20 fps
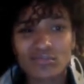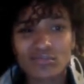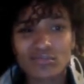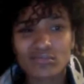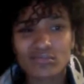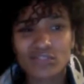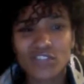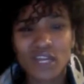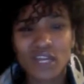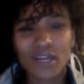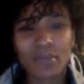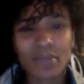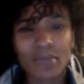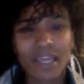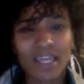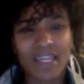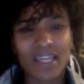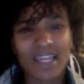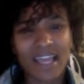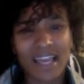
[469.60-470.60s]
try to make
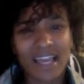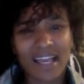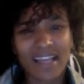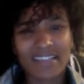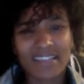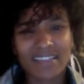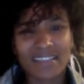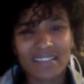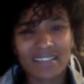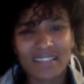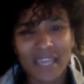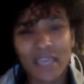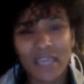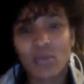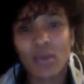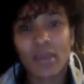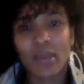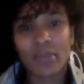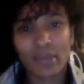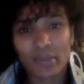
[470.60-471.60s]
it like I just hate
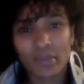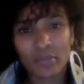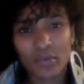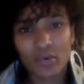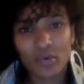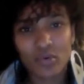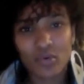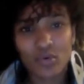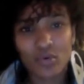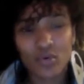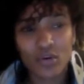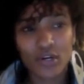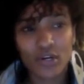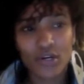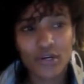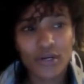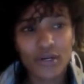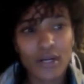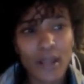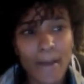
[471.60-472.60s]
white people
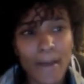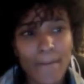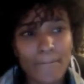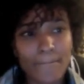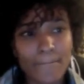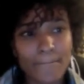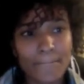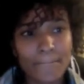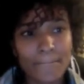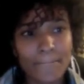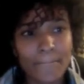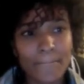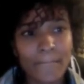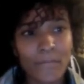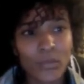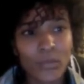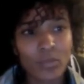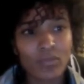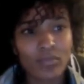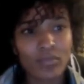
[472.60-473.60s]
or
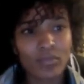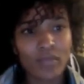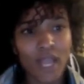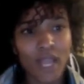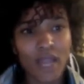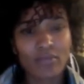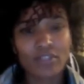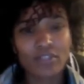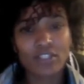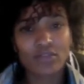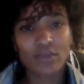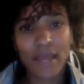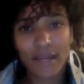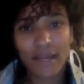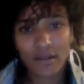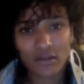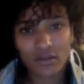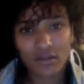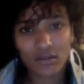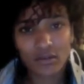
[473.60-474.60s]
I'm just
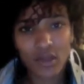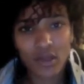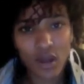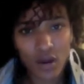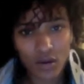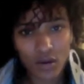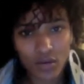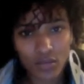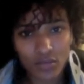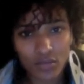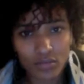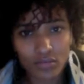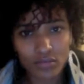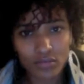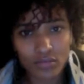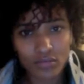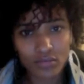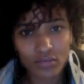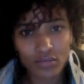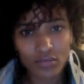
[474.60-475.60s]
radical. No.
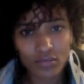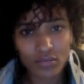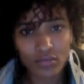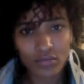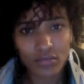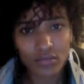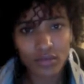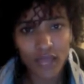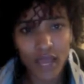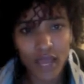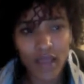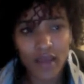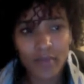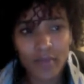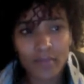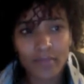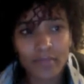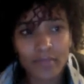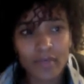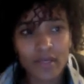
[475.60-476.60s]

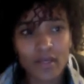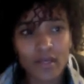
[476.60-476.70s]
I'm